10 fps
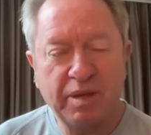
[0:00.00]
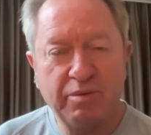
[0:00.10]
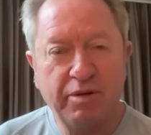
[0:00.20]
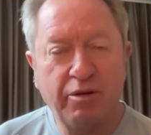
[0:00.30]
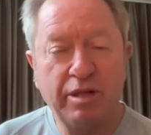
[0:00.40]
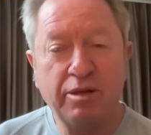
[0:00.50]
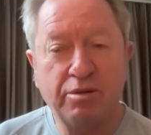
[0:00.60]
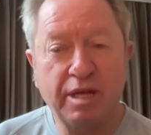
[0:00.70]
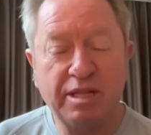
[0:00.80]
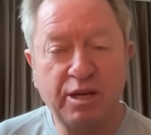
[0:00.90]
very little
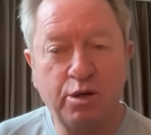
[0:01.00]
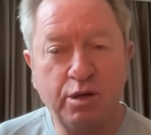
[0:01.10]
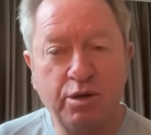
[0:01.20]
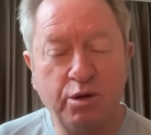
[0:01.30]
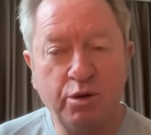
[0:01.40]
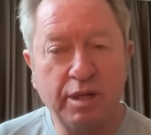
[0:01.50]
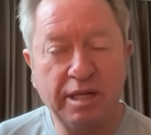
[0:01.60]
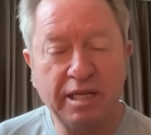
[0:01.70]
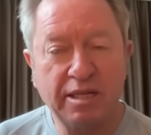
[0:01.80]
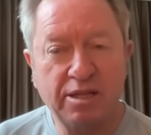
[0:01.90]
that they could do, and
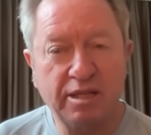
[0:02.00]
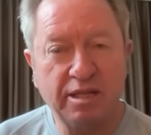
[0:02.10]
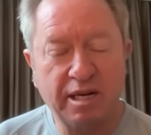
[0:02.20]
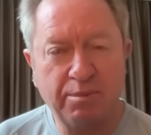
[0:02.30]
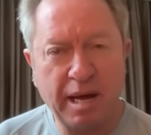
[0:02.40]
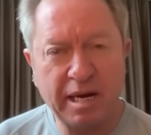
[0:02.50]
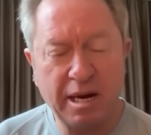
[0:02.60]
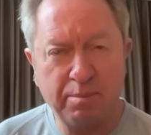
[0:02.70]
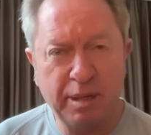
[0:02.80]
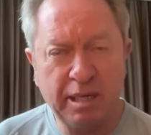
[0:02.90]
then she didn't come back
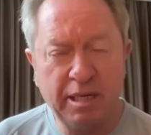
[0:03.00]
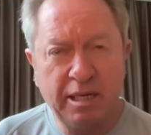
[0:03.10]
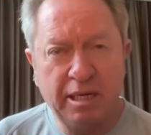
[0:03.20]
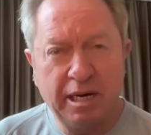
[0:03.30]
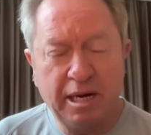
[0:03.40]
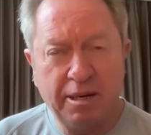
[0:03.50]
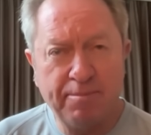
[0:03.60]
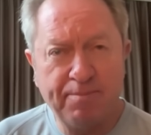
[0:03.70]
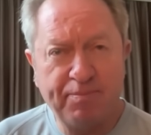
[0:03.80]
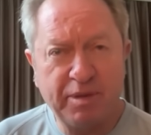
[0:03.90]
up.
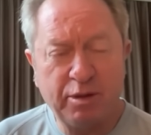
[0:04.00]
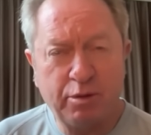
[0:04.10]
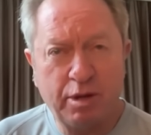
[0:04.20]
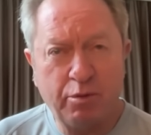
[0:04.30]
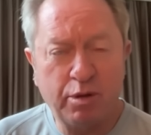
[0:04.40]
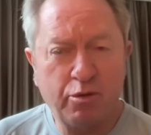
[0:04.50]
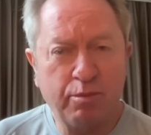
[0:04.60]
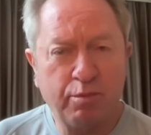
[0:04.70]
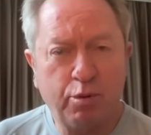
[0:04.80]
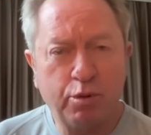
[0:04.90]
There was a
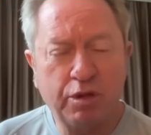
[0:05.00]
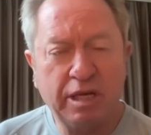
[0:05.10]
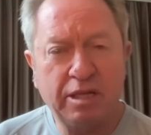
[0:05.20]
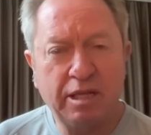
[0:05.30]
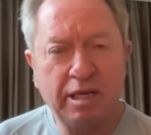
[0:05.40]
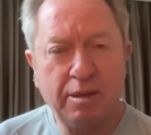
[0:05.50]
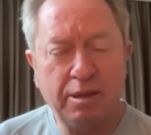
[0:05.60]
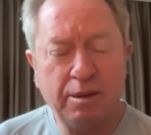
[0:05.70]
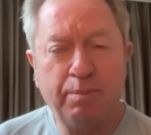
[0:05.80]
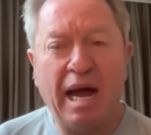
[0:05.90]
report that the
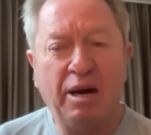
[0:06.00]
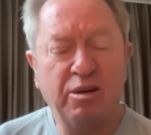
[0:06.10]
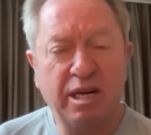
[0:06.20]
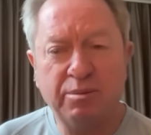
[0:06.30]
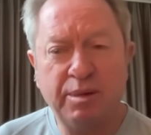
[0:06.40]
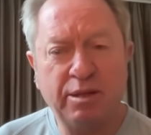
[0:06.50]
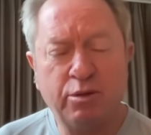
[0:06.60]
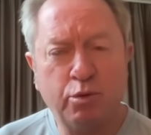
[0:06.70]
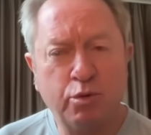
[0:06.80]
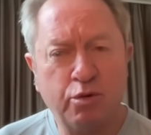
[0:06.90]
bow came out the
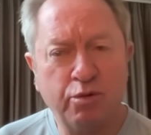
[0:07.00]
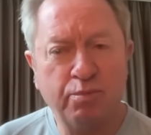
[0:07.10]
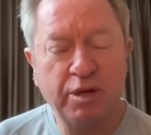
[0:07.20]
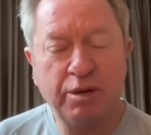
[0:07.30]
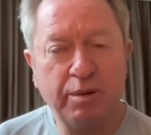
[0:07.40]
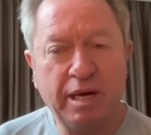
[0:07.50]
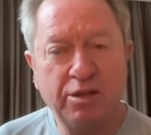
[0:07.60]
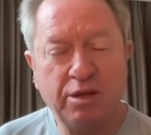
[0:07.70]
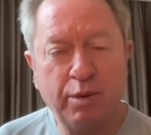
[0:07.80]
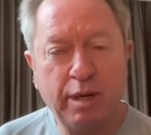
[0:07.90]
water, you know, as
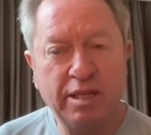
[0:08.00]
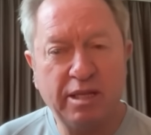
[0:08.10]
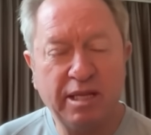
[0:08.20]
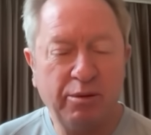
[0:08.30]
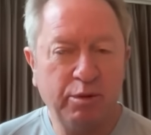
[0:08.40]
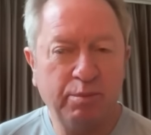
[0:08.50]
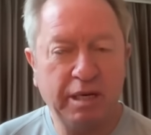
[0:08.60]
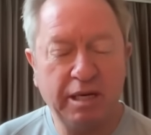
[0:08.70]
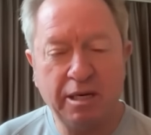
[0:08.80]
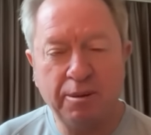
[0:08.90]
she went, and that would
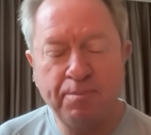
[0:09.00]
be,